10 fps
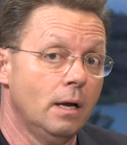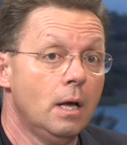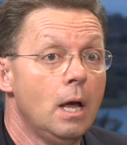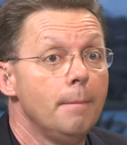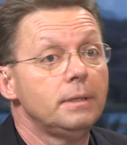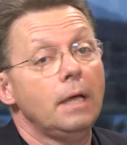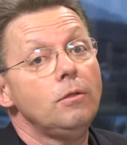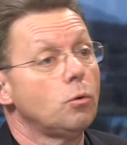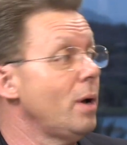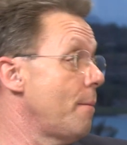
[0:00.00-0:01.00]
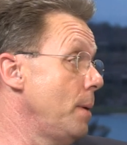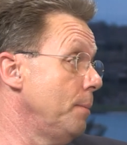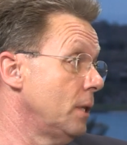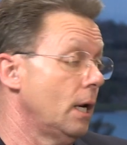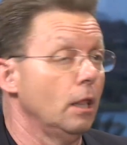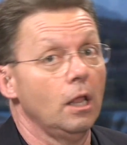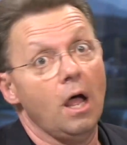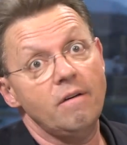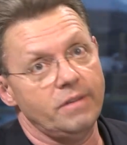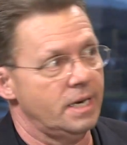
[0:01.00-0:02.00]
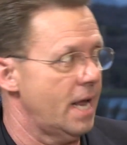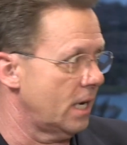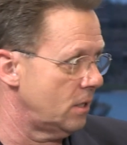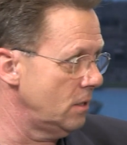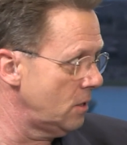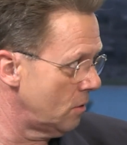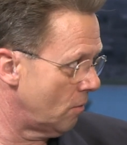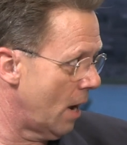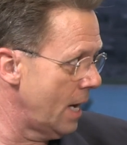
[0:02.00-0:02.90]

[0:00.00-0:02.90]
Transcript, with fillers: Sure, but then there, we have people that love indexes, mm -hmm.